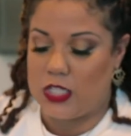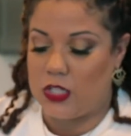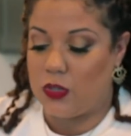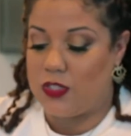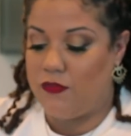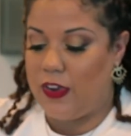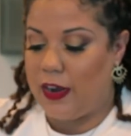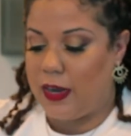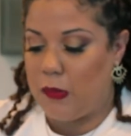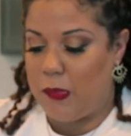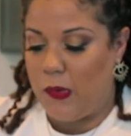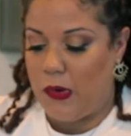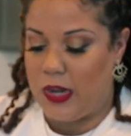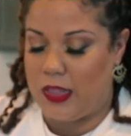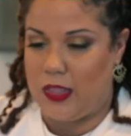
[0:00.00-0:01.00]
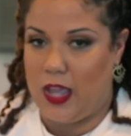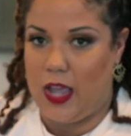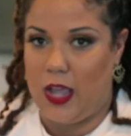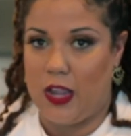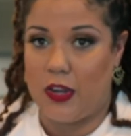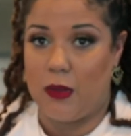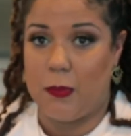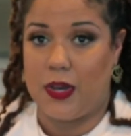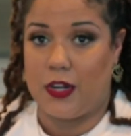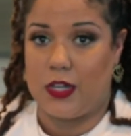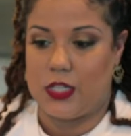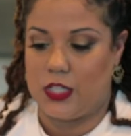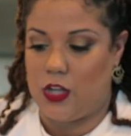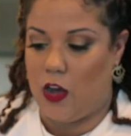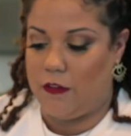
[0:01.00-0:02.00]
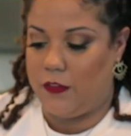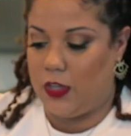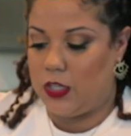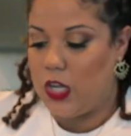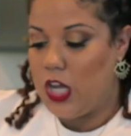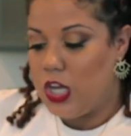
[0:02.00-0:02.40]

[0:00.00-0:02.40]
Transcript: So it's very important that your butter is softened.